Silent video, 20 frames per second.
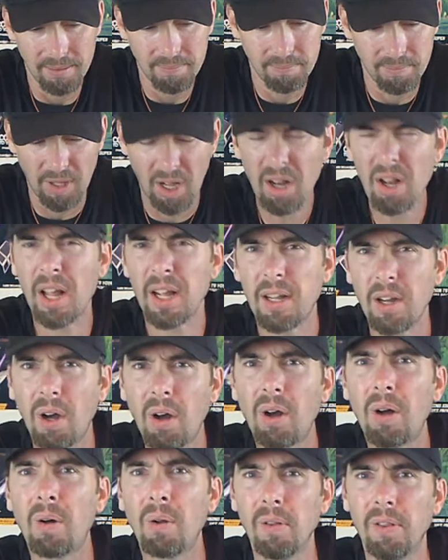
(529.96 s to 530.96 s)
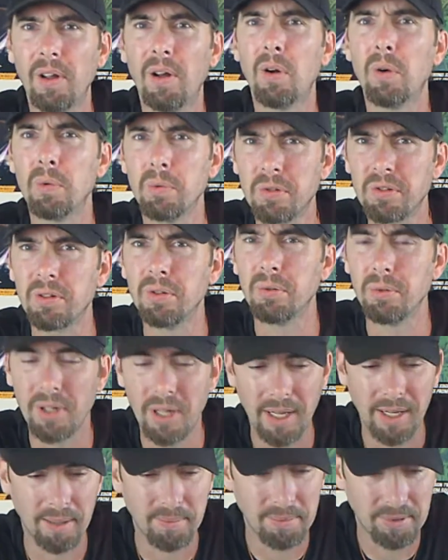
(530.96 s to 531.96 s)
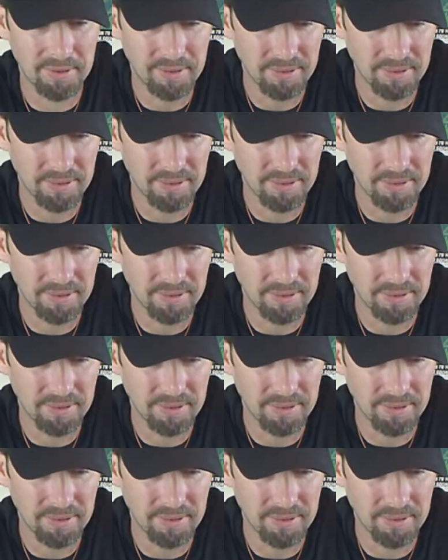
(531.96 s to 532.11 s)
I like all the old school games,